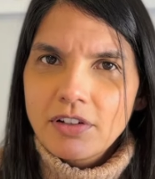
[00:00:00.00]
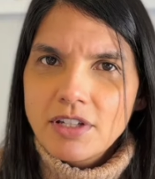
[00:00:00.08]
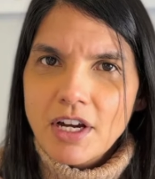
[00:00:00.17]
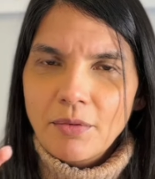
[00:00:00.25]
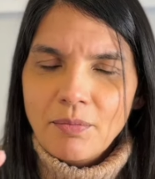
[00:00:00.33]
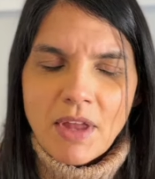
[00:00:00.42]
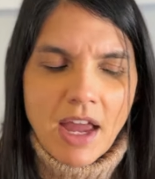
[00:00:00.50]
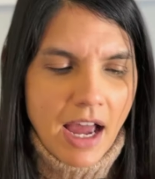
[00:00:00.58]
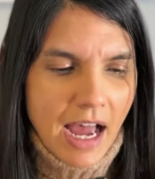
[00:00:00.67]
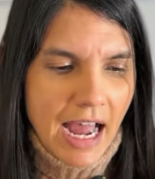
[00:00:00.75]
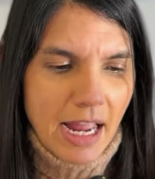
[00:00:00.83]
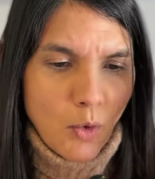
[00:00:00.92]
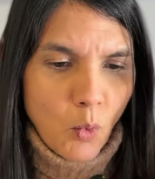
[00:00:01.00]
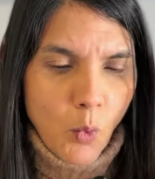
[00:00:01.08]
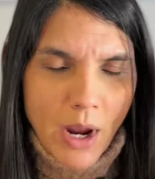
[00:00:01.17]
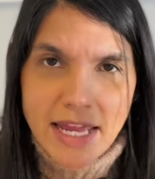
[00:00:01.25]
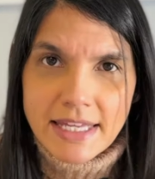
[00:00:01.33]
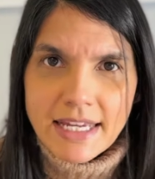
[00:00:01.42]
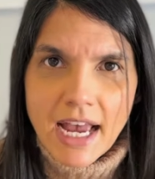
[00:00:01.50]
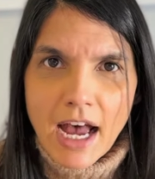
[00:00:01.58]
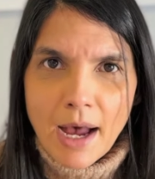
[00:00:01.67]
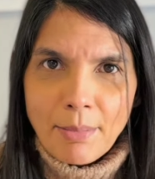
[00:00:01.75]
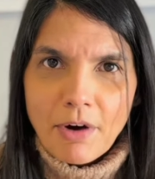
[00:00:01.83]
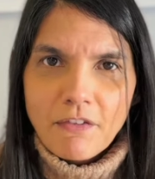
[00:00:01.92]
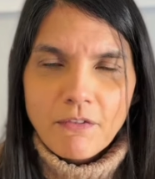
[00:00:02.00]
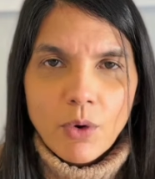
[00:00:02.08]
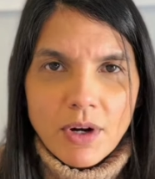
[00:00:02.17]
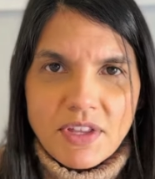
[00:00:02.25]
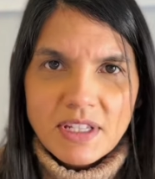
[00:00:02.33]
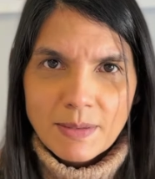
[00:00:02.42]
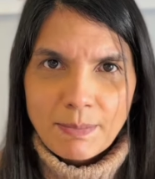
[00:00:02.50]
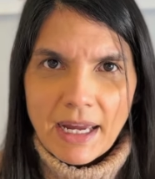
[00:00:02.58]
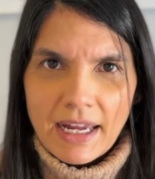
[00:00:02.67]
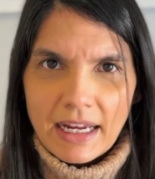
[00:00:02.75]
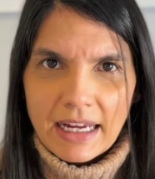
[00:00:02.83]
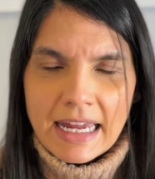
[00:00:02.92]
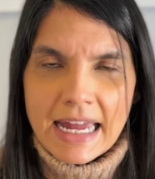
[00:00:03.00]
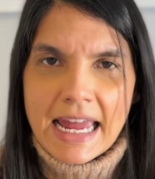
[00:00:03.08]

So I went up for the spike,